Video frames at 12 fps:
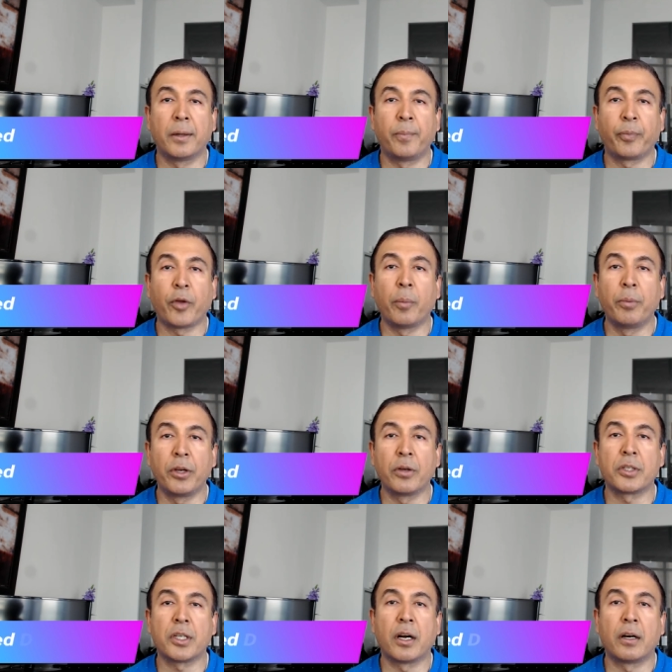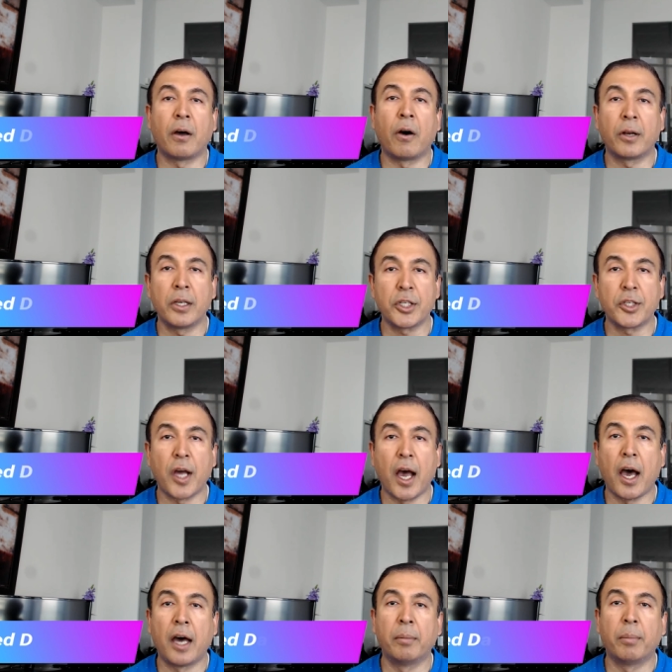opinions are honest,
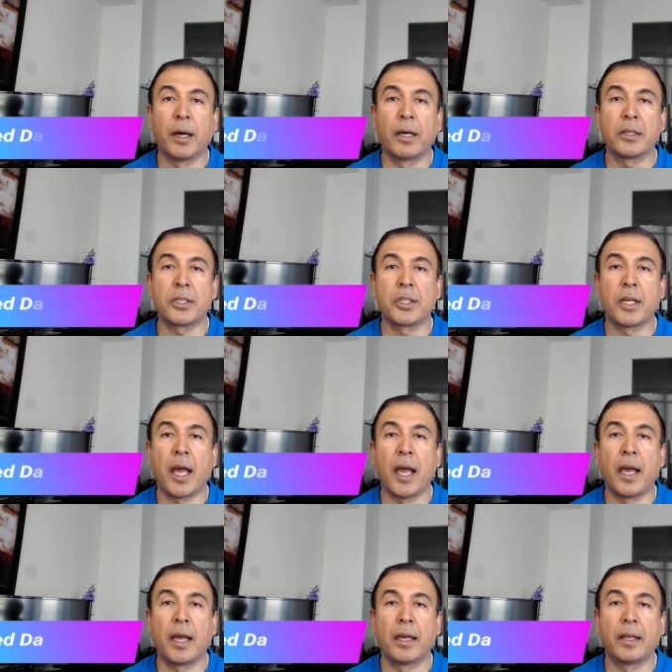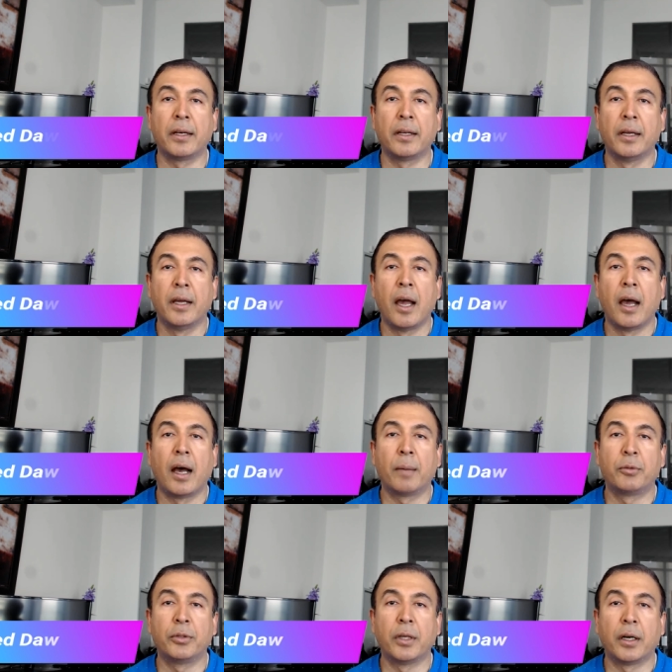unbiased and
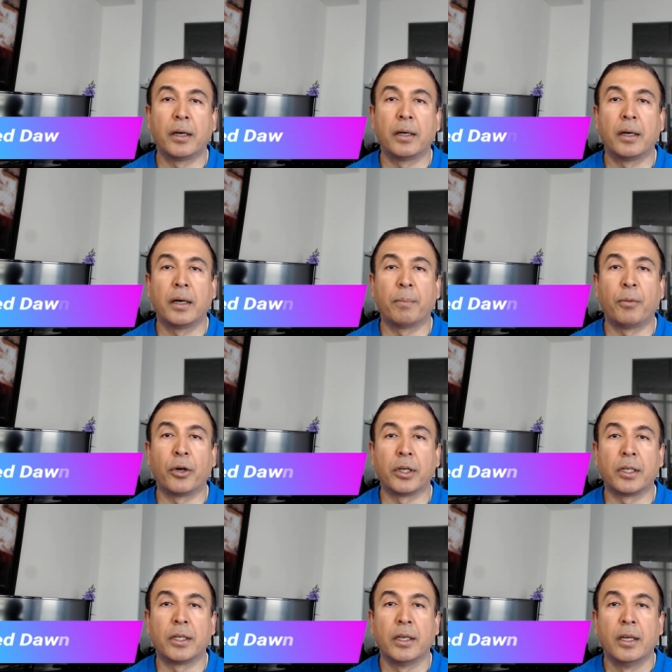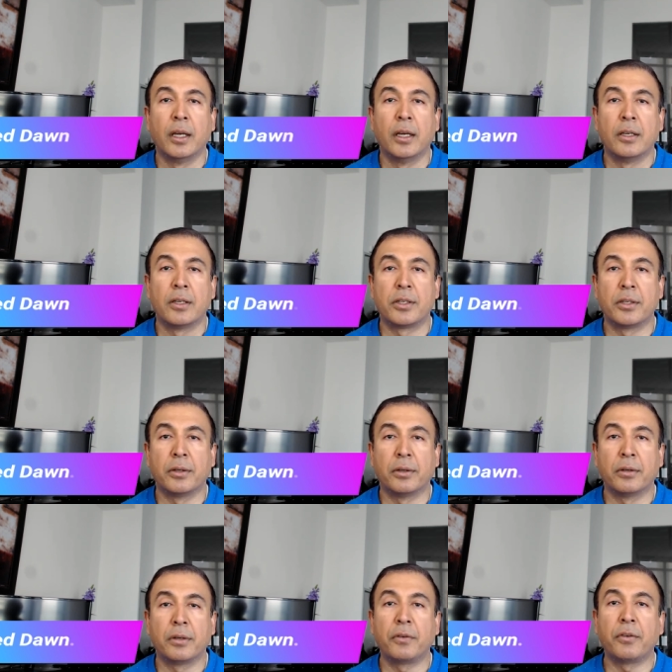up to the point.
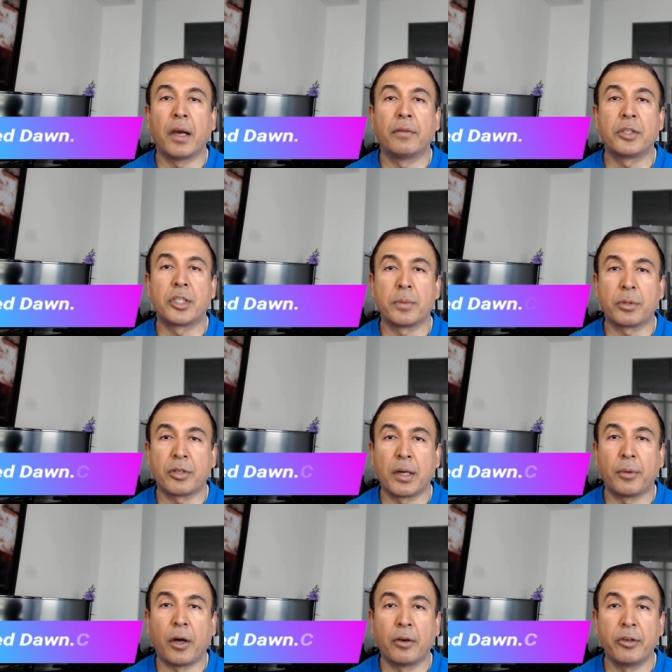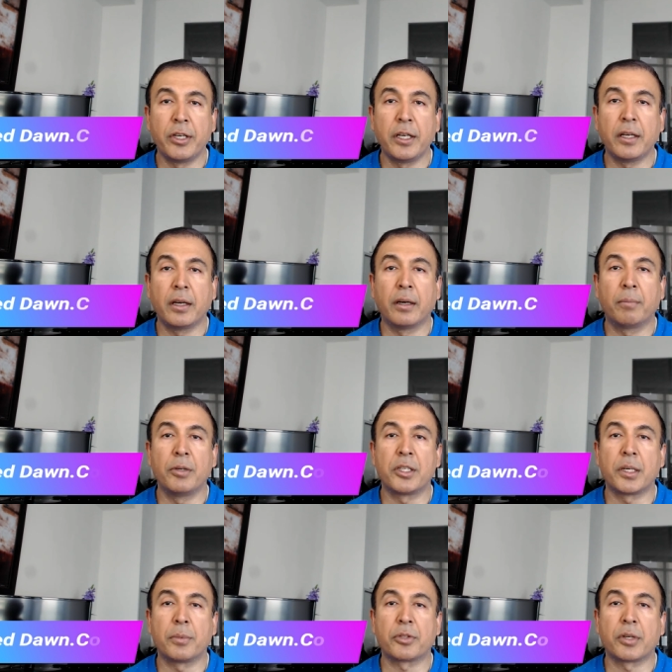So if you haven't subscribed already, please
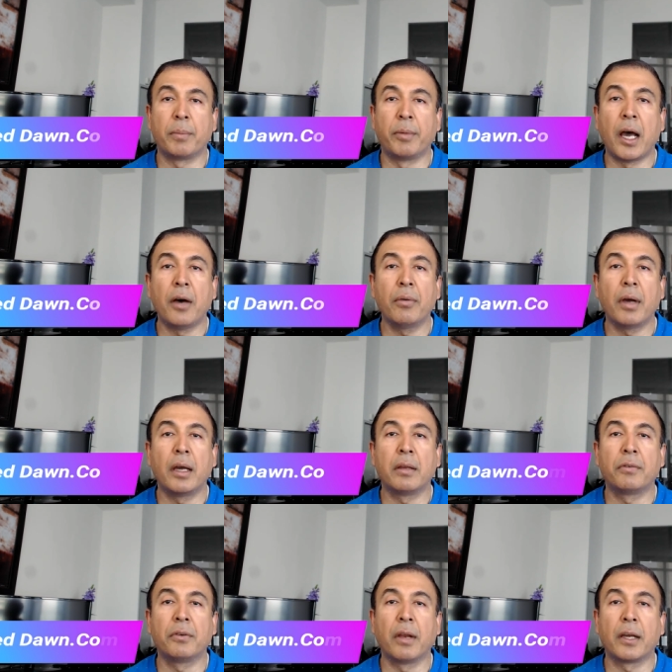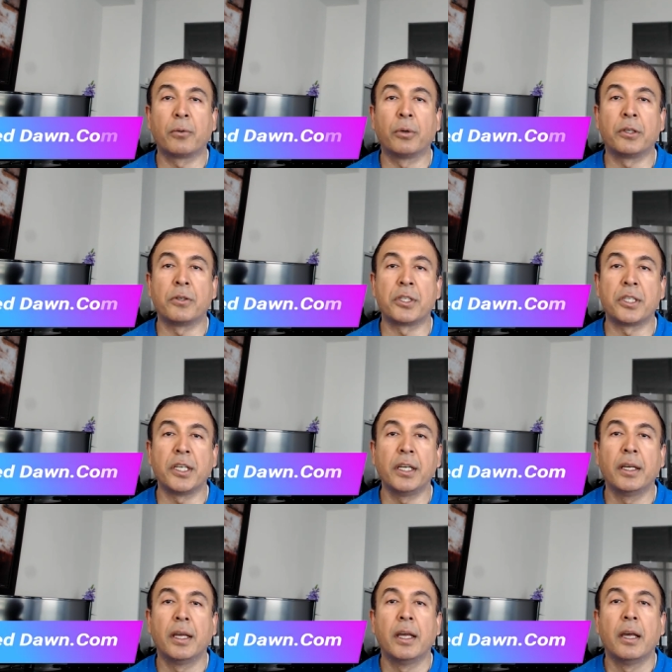subscribe now, and if you like what you see,
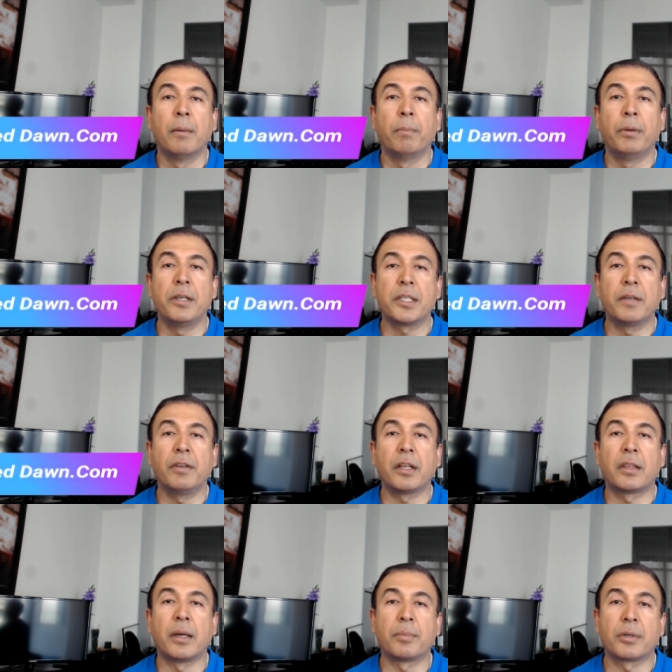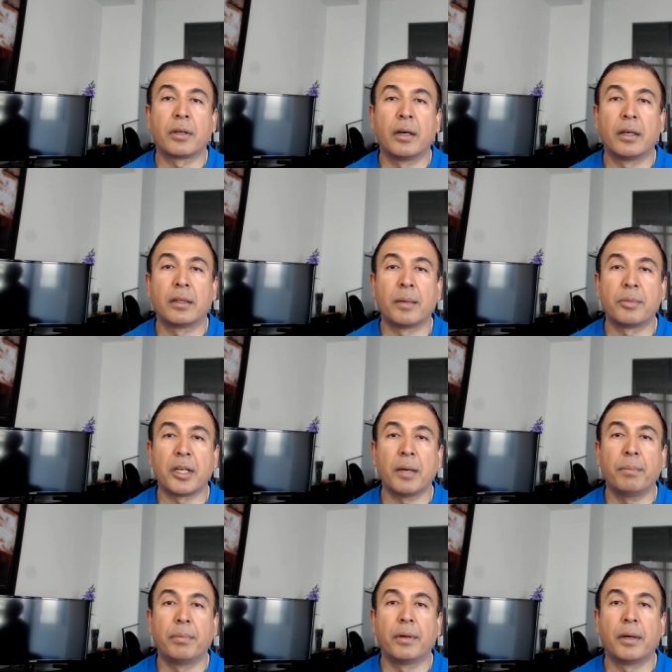please give it a thumbs up,
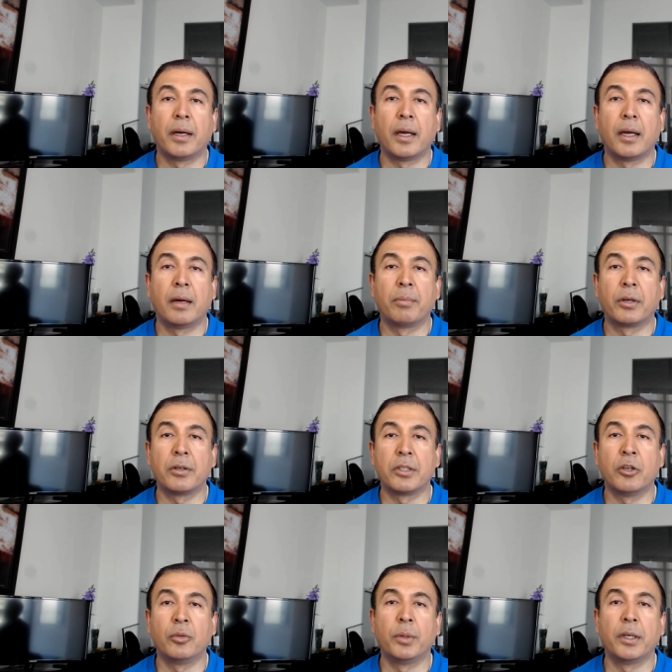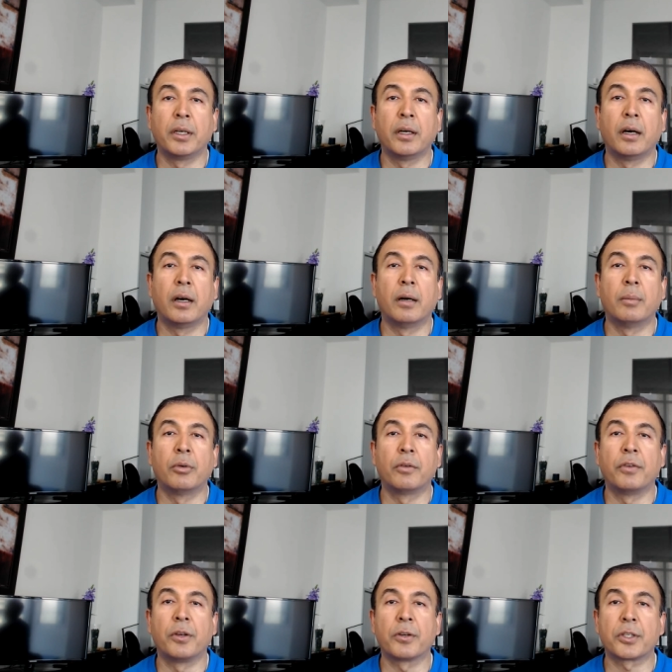because there will be more
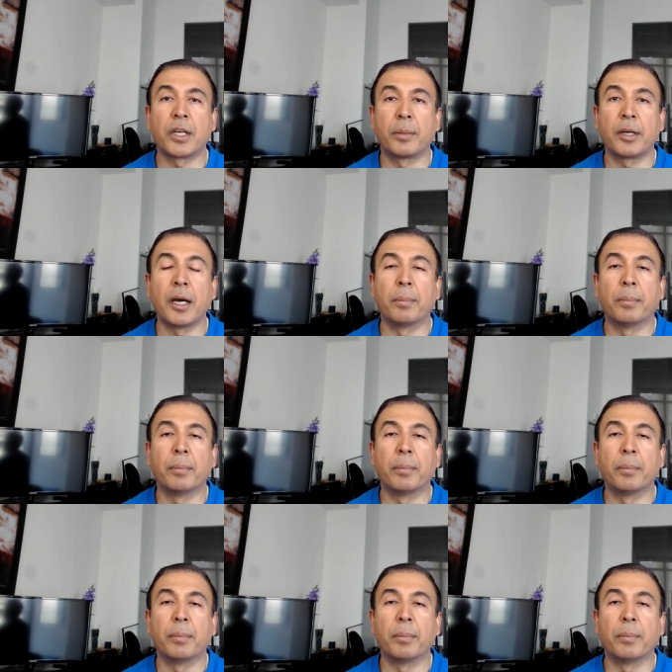videos coming up.